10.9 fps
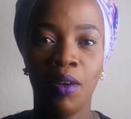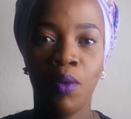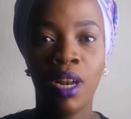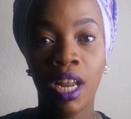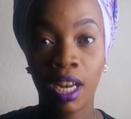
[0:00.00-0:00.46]

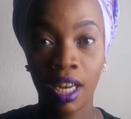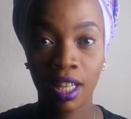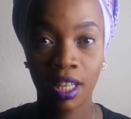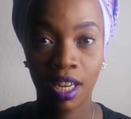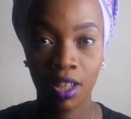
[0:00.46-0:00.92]
Well, earlier
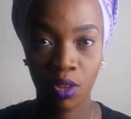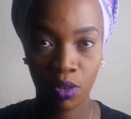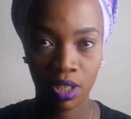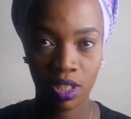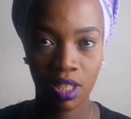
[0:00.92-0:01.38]
than I
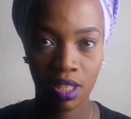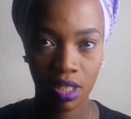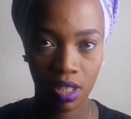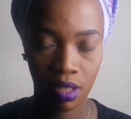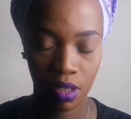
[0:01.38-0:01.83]
thought.
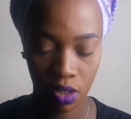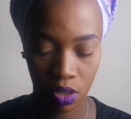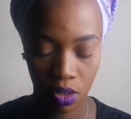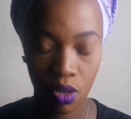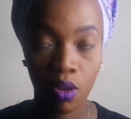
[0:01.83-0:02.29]

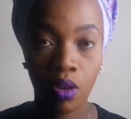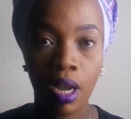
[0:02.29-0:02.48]
So